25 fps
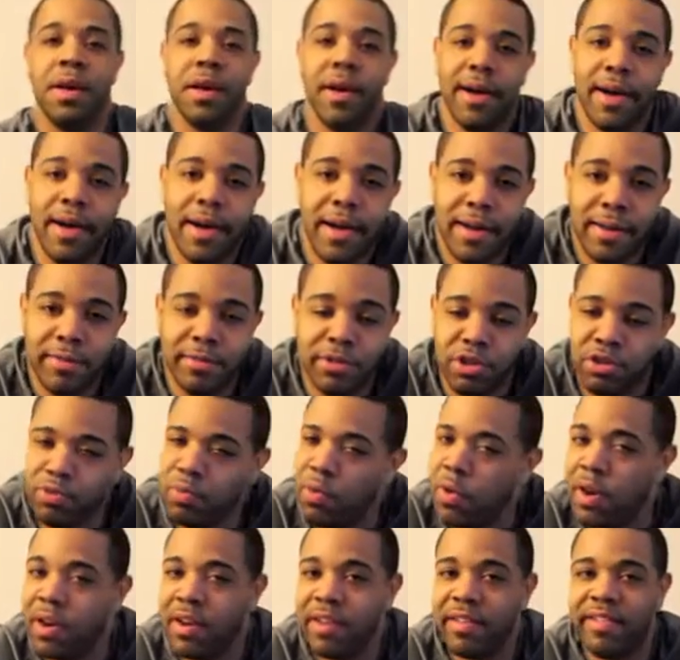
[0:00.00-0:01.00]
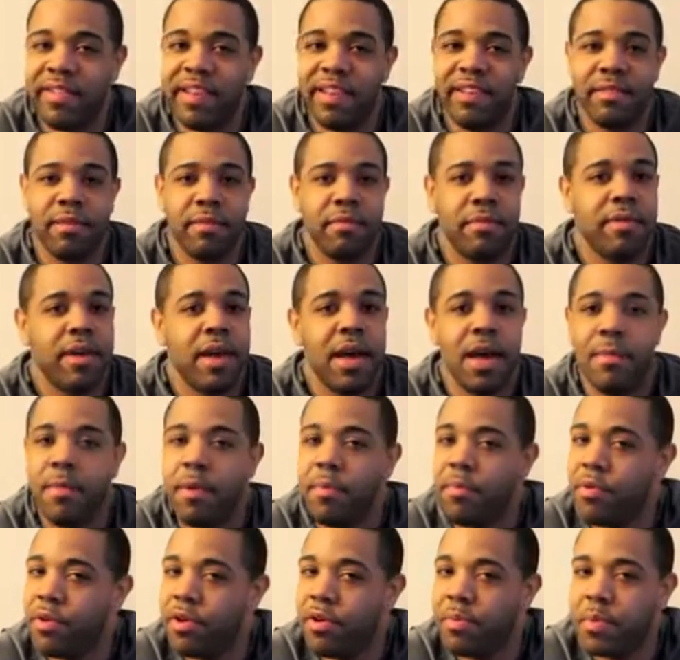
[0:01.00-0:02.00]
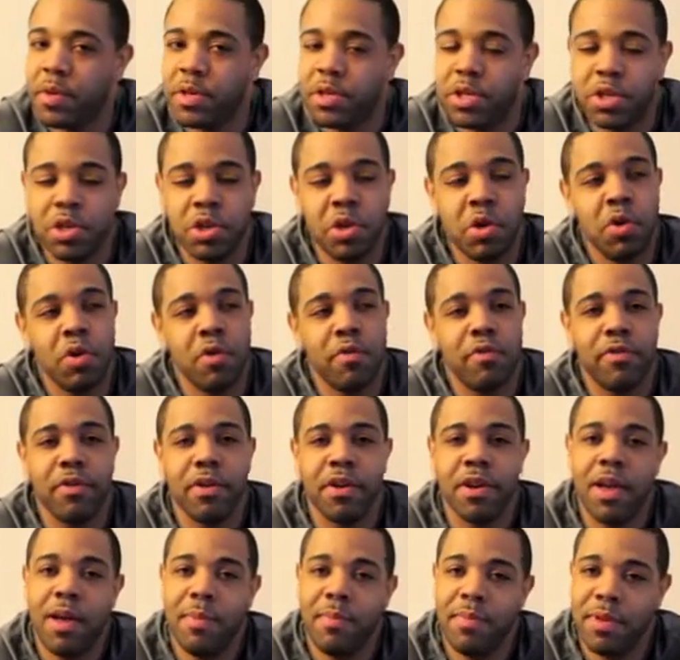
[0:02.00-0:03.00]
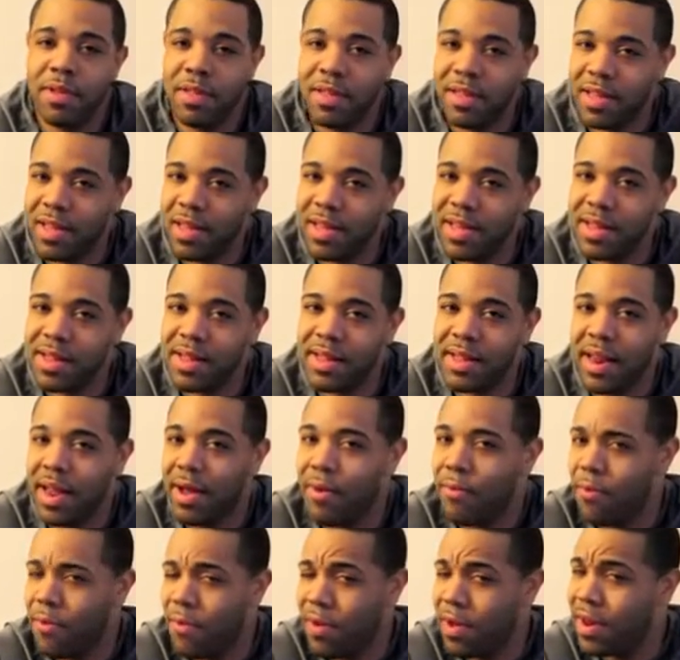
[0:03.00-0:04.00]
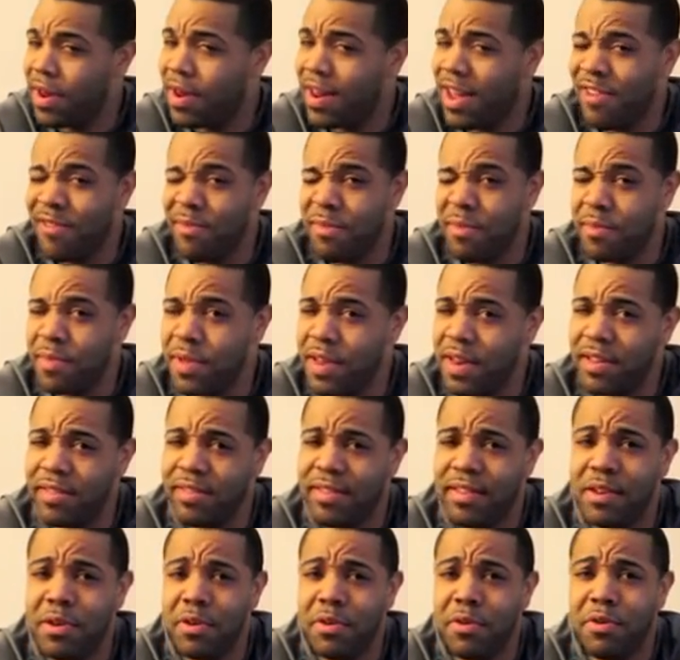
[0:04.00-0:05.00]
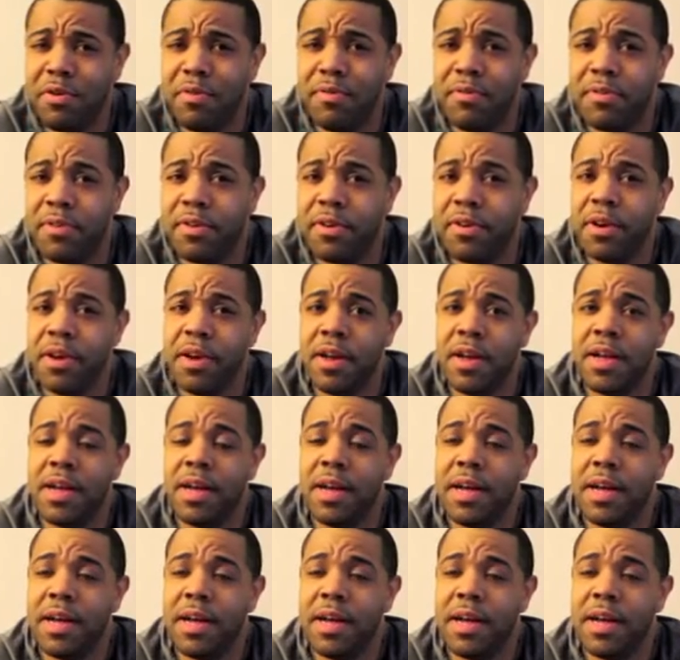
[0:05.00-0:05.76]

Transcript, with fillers: Uh, just wanted to take some time and pretty much just go over a couple of things that I want, that I've been meaning to go over,